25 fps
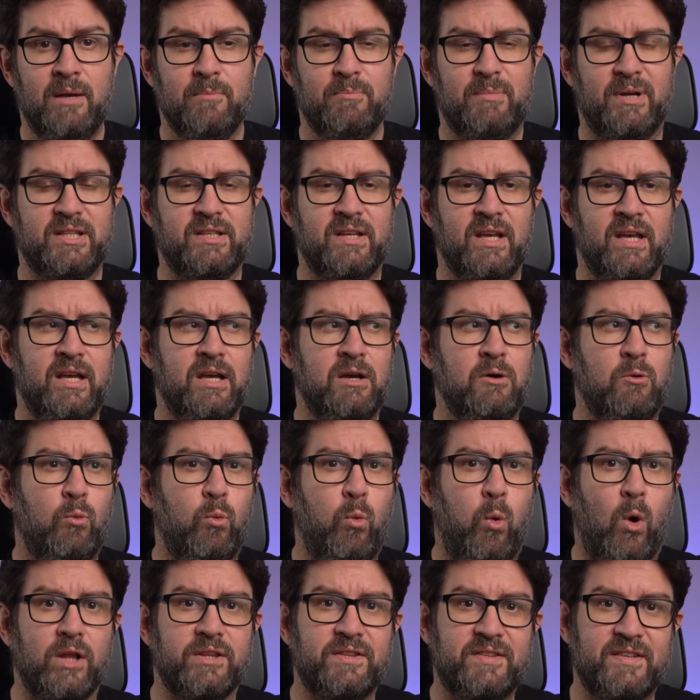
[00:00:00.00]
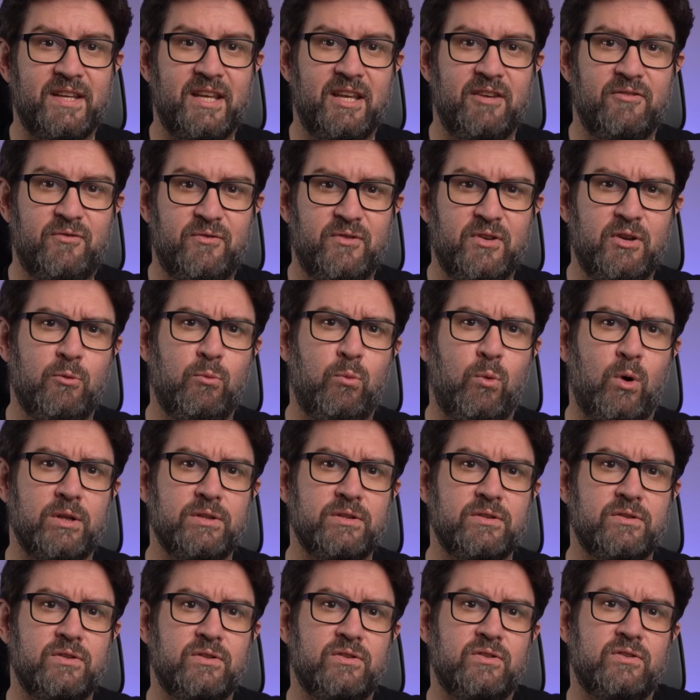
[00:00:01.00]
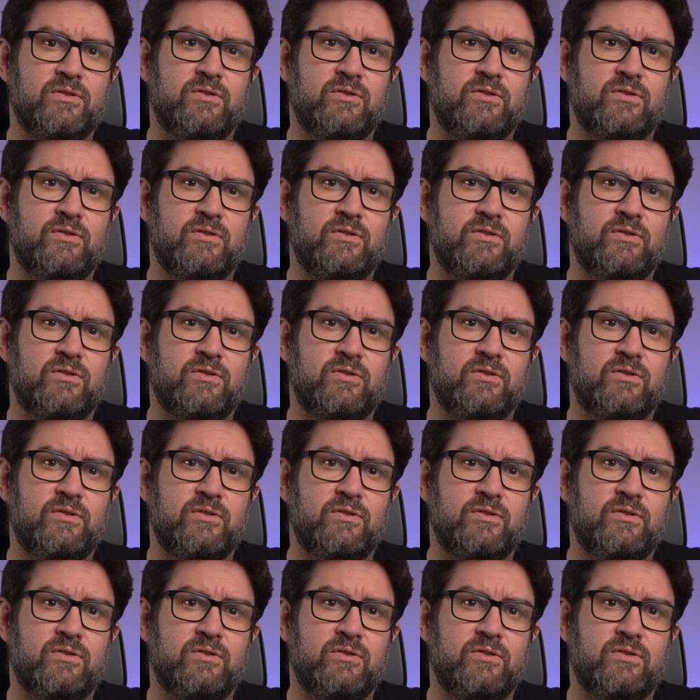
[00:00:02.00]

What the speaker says: But what if you want